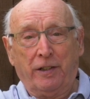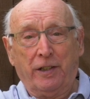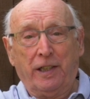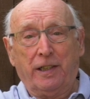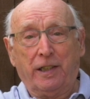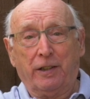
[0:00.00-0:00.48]

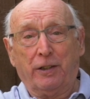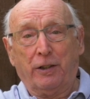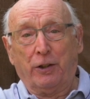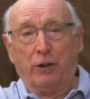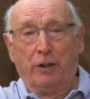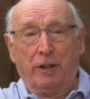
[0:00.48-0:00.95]
than it did
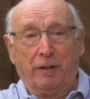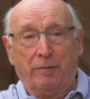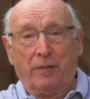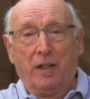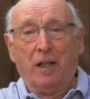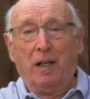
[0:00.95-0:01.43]
at the other,
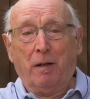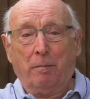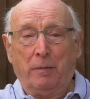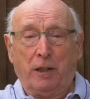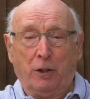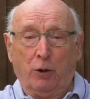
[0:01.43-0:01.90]

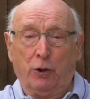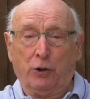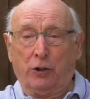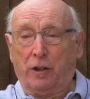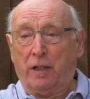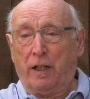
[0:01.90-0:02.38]

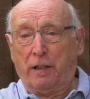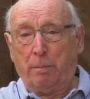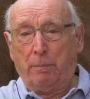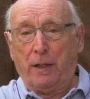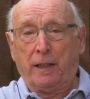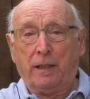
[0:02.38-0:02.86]
because they'd had to
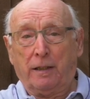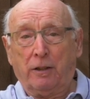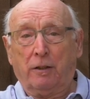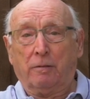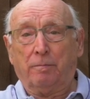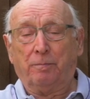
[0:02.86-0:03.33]
pack it
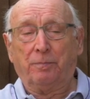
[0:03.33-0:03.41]
up.